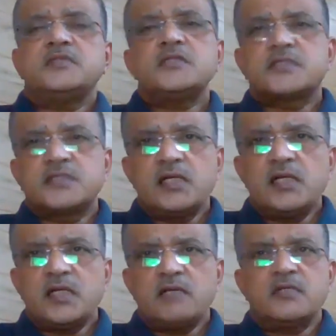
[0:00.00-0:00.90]
is
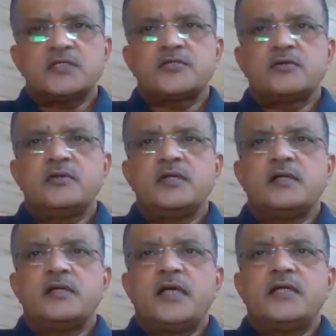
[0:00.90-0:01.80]
still immature
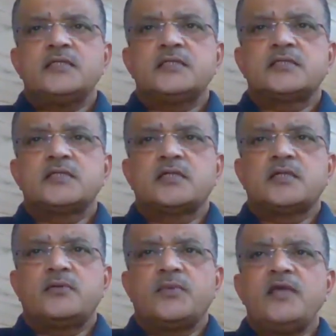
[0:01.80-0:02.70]
and is
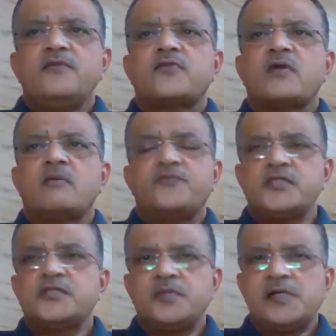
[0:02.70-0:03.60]
away from
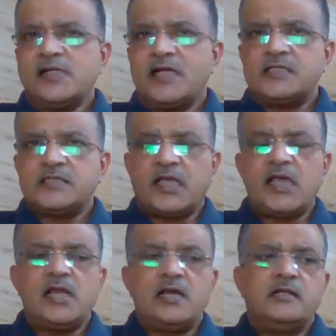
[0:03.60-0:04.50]
feasibility at
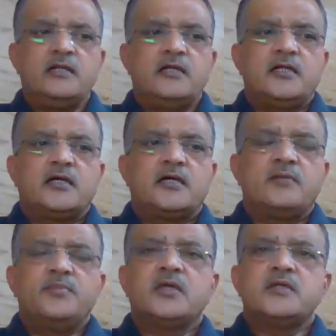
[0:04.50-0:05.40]
scale
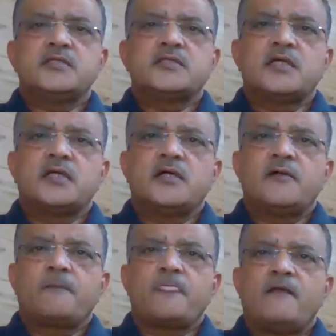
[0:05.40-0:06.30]
because
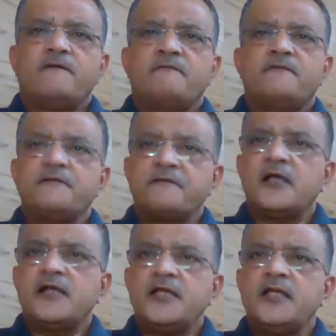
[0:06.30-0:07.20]
of the
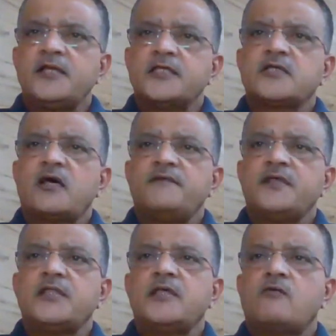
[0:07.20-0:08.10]
difficulty in
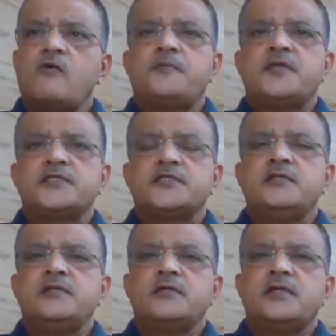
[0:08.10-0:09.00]
resolving the
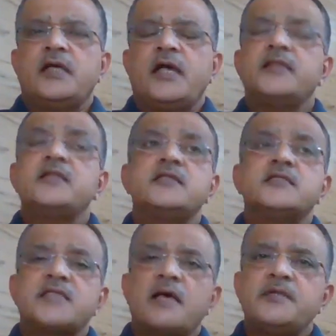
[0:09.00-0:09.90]
co-optation and in
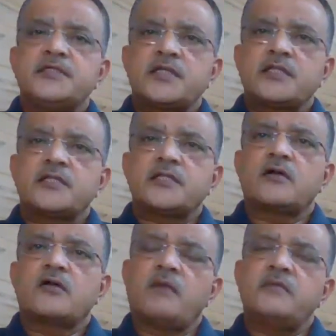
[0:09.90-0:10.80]
establishing
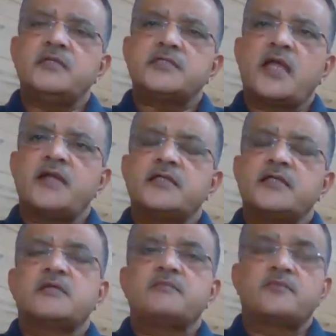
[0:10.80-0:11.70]
the common
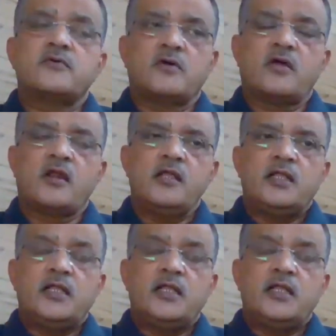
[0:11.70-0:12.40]
standards in a protocol.